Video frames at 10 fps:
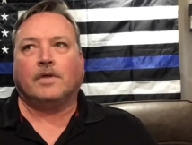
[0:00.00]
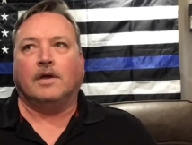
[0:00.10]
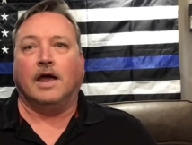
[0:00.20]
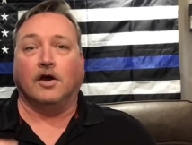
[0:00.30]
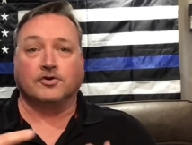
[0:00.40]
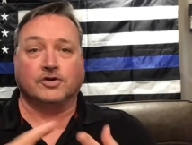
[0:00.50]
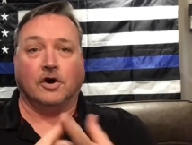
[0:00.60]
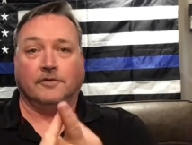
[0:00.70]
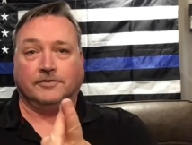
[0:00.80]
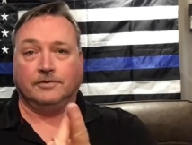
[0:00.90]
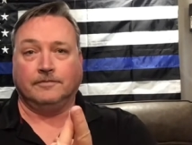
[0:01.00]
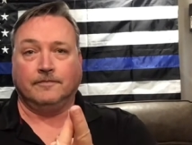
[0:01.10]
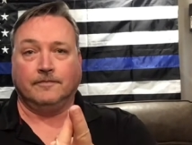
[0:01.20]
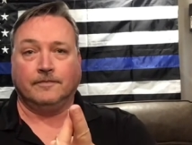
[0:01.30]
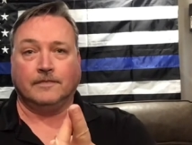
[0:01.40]
airsoft,
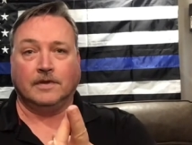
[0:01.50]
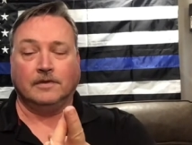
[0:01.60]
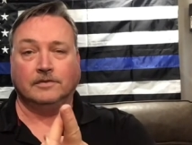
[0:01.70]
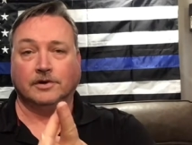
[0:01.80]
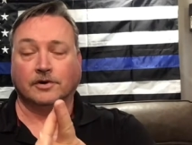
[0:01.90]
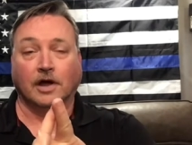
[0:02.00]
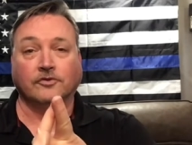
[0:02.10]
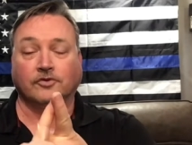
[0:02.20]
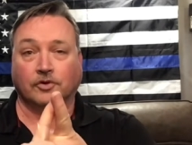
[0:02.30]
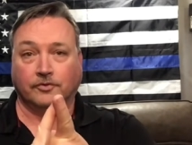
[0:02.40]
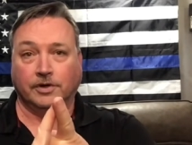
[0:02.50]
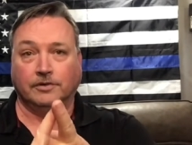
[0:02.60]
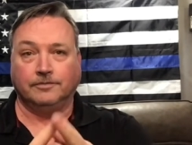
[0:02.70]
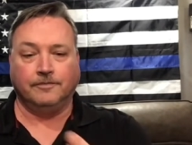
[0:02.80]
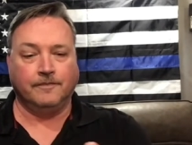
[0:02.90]
their guns look
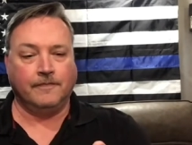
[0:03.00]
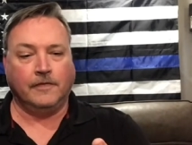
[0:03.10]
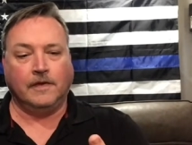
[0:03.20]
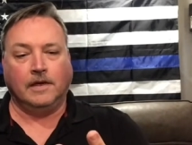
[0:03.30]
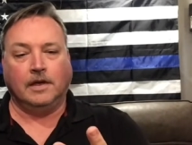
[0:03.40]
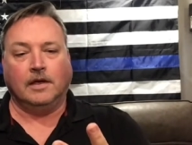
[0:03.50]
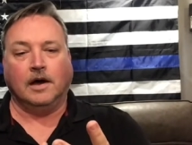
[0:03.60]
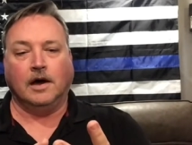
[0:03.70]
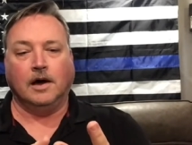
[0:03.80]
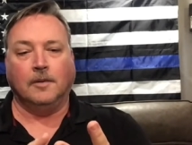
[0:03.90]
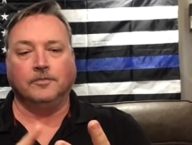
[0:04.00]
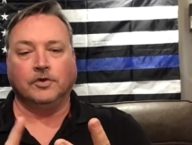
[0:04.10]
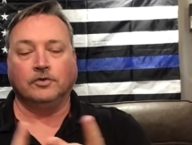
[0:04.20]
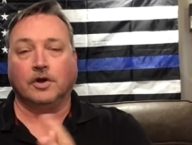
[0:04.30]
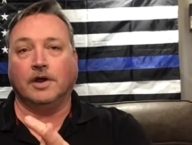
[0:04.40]
real.
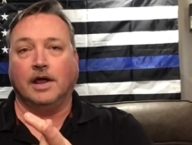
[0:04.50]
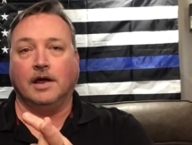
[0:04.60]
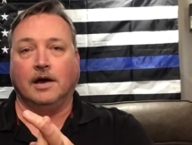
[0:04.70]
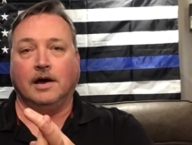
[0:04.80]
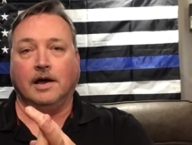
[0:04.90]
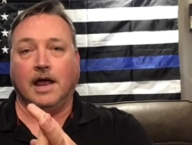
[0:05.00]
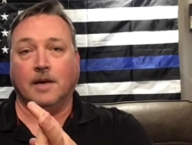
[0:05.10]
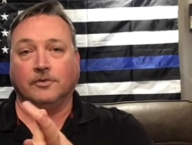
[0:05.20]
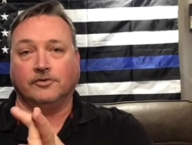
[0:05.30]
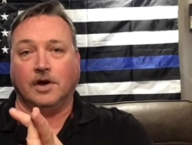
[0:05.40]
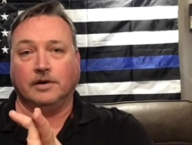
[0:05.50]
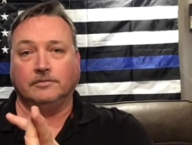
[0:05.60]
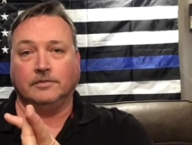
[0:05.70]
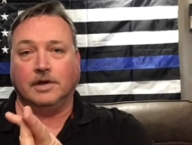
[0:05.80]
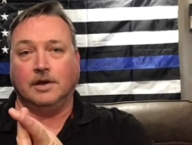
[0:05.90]
You can go to Amazon,
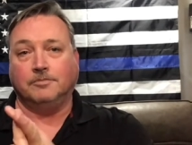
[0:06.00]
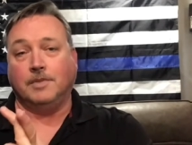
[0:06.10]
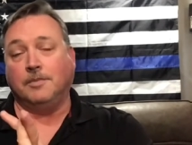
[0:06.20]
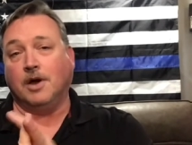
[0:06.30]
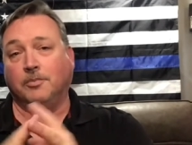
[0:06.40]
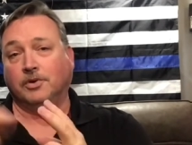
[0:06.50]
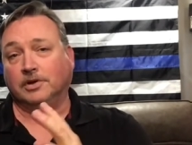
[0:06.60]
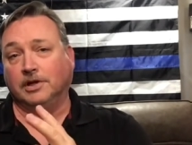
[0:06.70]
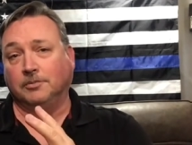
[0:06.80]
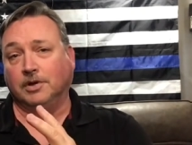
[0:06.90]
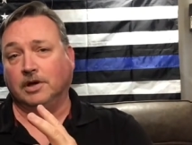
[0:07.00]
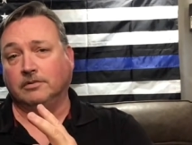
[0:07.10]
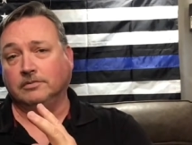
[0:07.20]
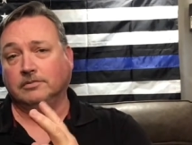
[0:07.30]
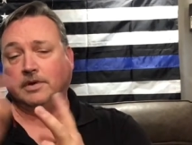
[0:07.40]
and maybe I'll put a link below.
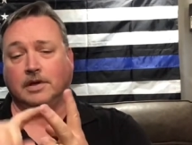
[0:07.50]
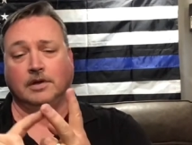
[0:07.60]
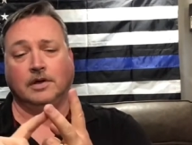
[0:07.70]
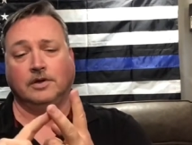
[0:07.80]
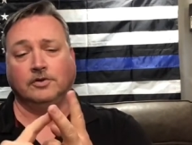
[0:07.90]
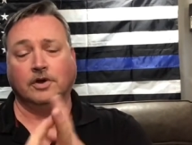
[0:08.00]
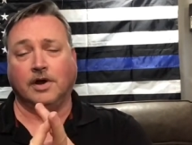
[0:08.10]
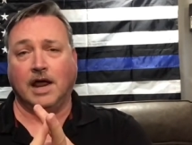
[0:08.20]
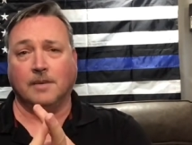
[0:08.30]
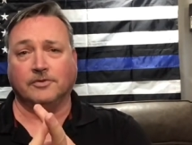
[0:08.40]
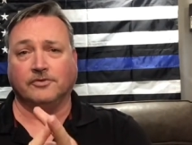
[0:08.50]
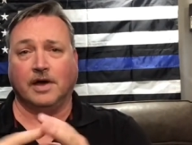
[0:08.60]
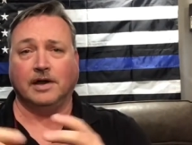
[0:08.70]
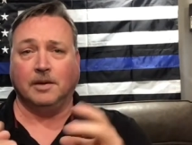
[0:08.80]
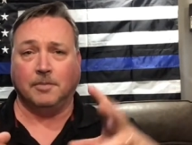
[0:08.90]
You can go to
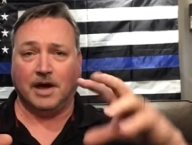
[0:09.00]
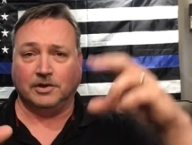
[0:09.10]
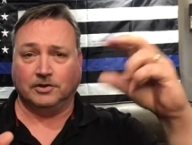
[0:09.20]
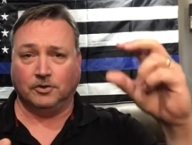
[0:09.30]
Amazon and buy the little